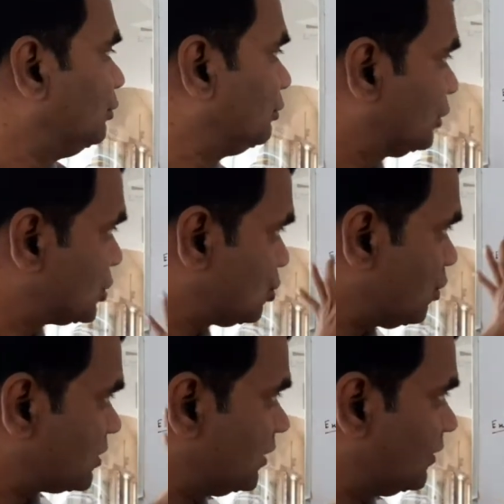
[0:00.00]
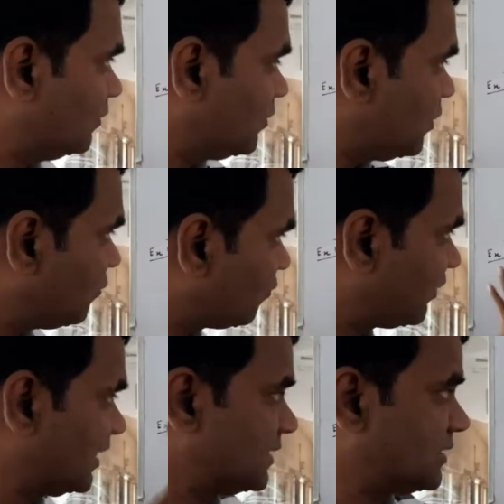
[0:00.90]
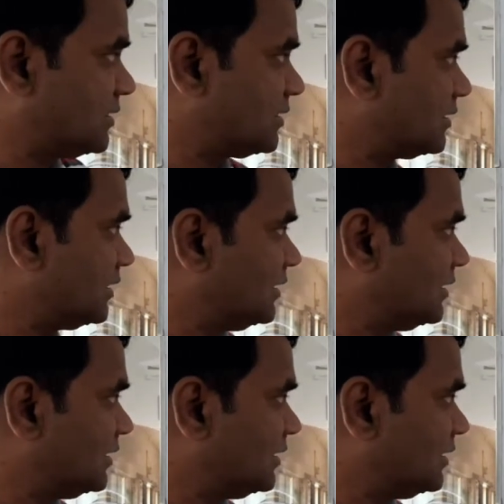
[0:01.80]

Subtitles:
the total flux